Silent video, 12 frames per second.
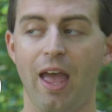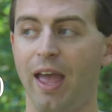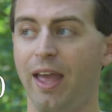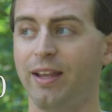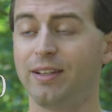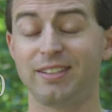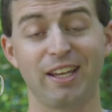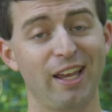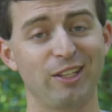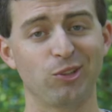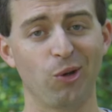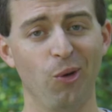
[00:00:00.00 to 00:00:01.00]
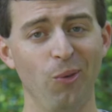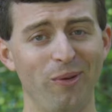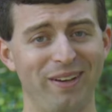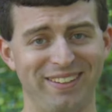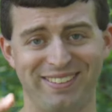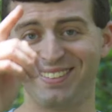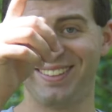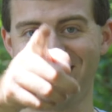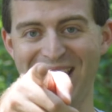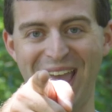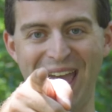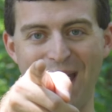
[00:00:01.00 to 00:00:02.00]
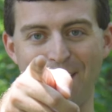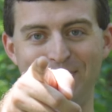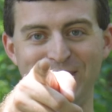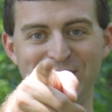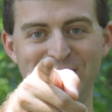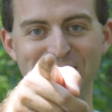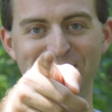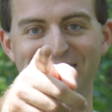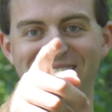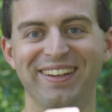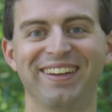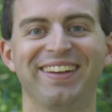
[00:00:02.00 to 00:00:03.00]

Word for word: And as always, happy shooting!